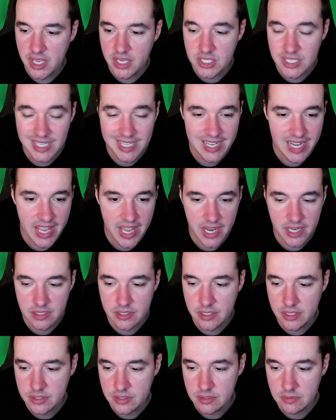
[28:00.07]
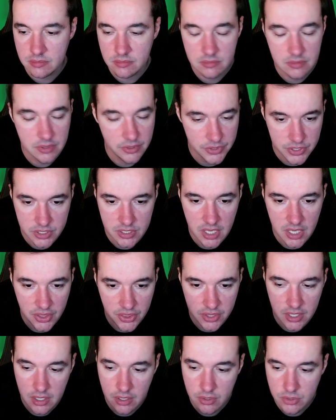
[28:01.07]
to connect, and there's
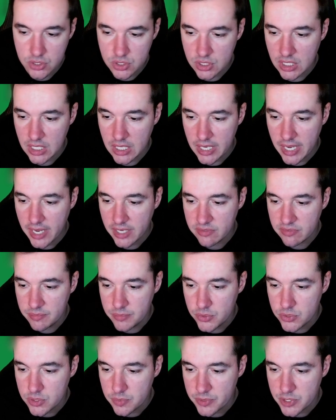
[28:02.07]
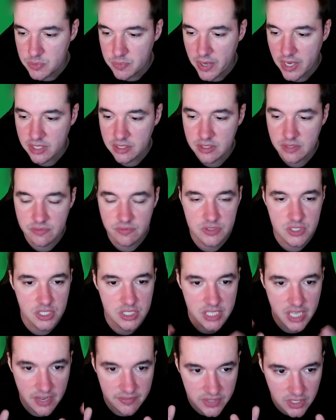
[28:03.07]
nothing else to connect from user perspective. Just
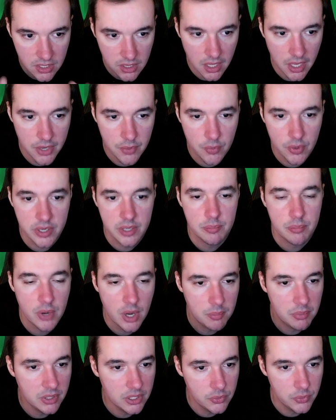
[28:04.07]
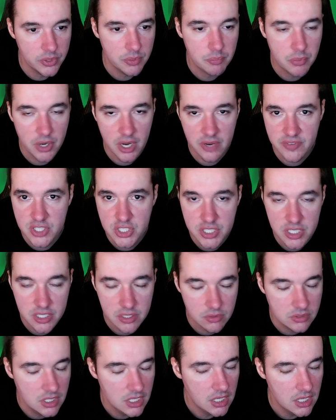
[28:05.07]
have the client running properly with a private channel
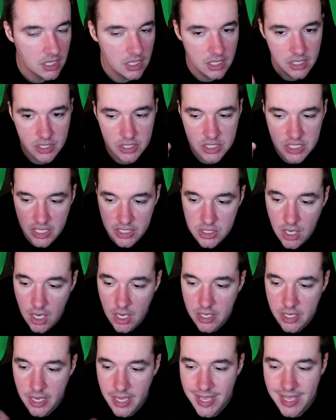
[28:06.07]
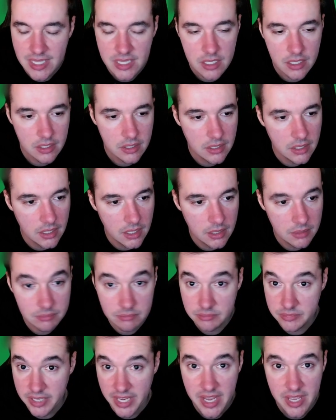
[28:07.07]
ticked on, and
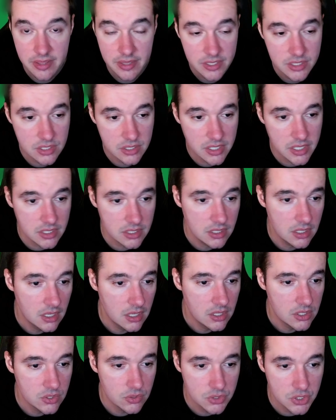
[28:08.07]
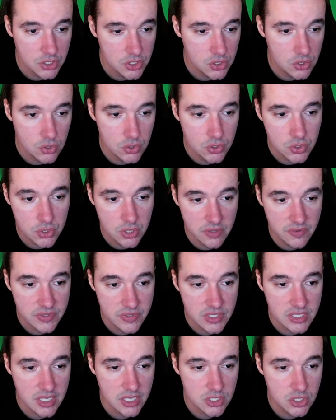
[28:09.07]
yeah, that's it. So just use
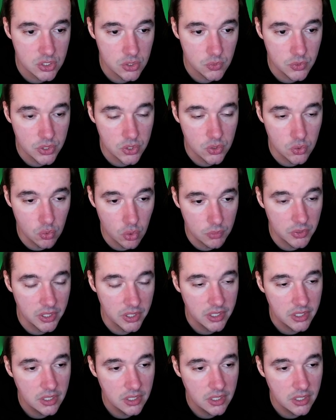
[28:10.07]
services as you would normally.